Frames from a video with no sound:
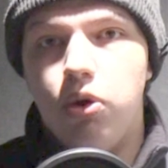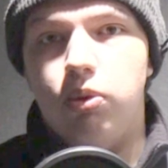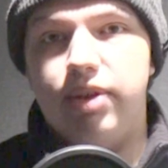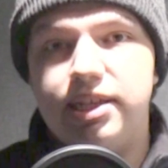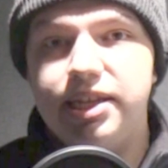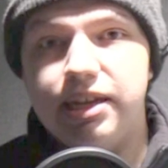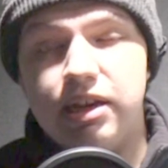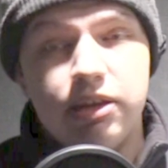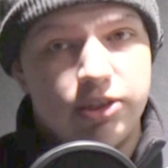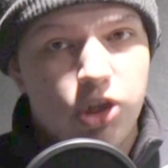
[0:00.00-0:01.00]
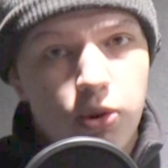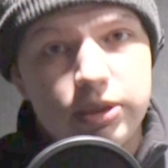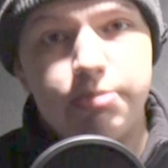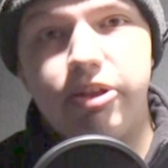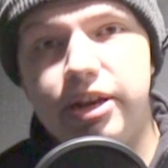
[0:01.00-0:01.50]
Well, that's it. The song
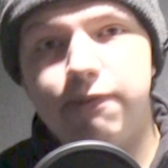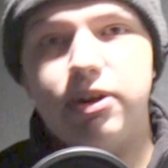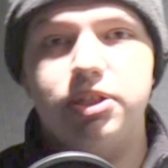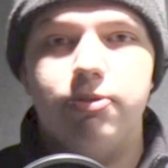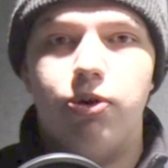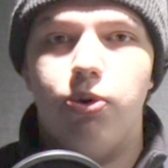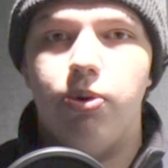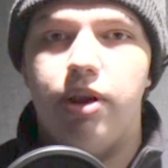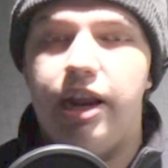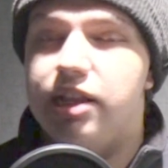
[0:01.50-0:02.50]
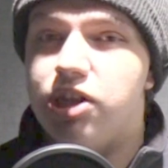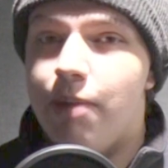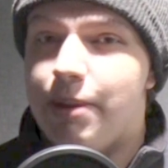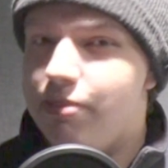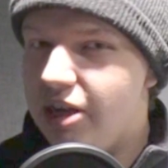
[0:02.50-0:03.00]
was plenty fun to record, and it taught
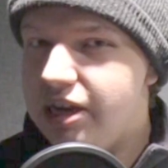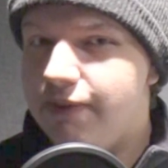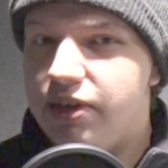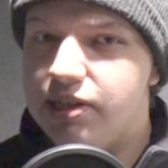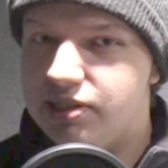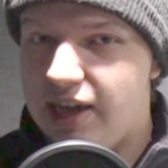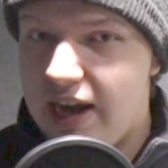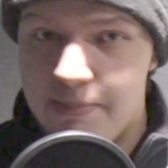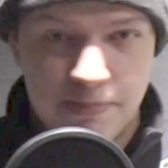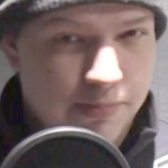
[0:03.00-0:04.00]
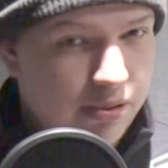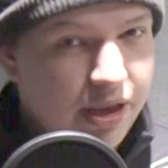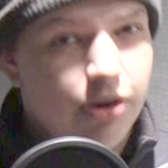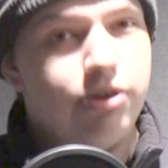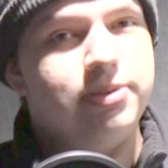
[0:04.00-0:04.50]
me plenty of things that I plan
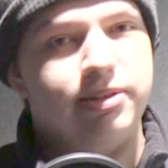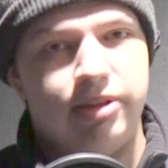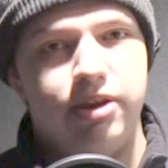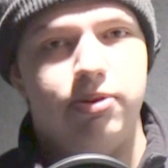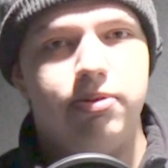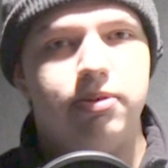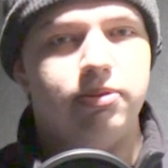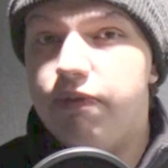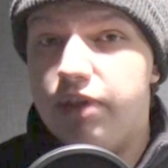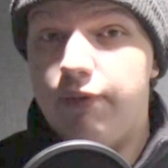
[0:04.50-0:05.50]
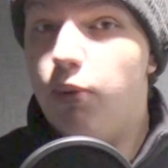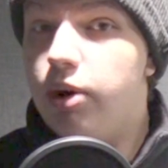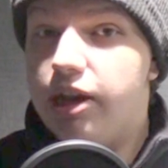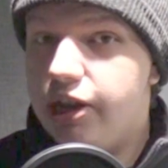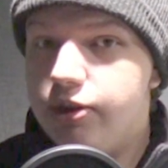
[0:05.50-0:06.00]
on using later. If you want
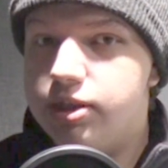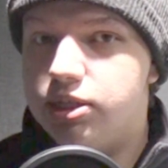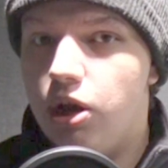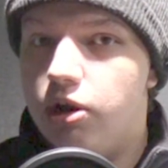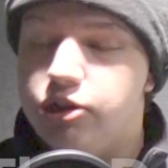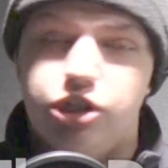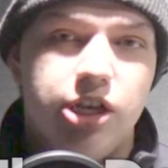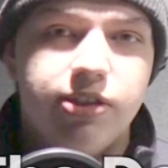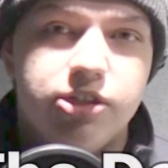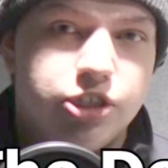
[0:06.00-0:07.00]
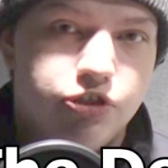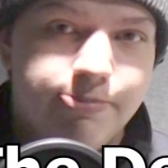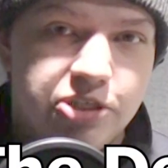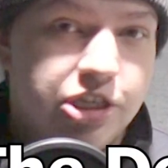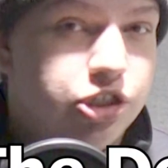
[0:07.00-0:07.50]
to hear the song, just check the
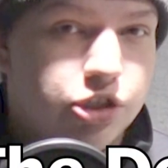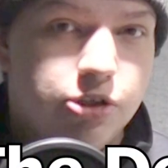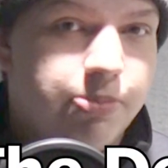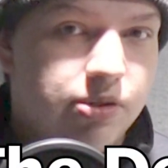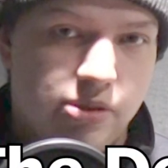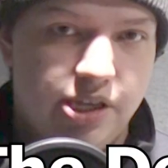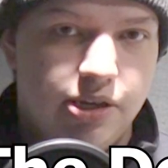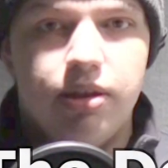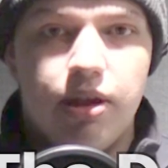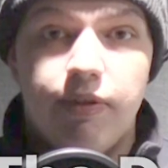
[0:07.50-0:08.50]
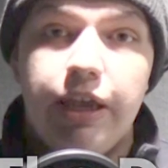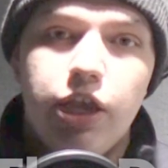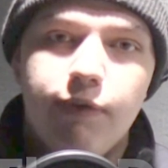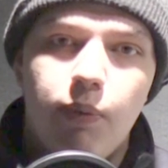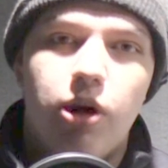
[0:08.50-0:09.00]
description and it should be linked. Thank
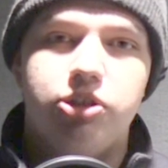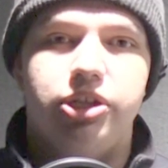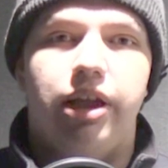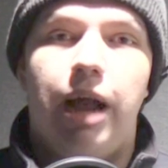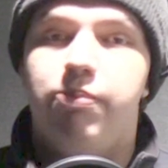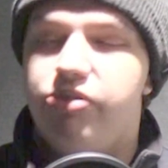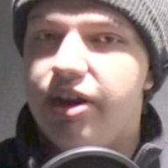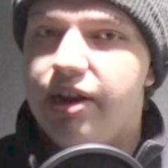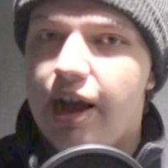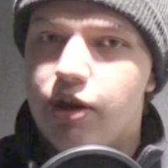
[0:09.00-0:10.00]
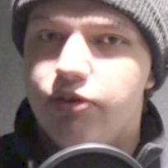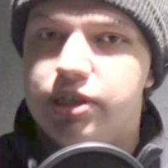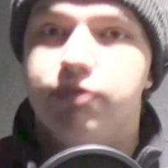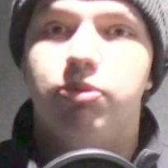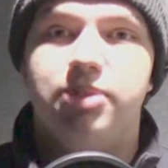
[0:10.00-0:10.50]
you for watching. I'm Brandon
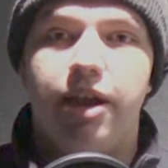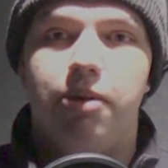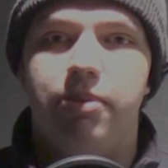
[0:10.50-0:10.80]
Alcaraz from Tiger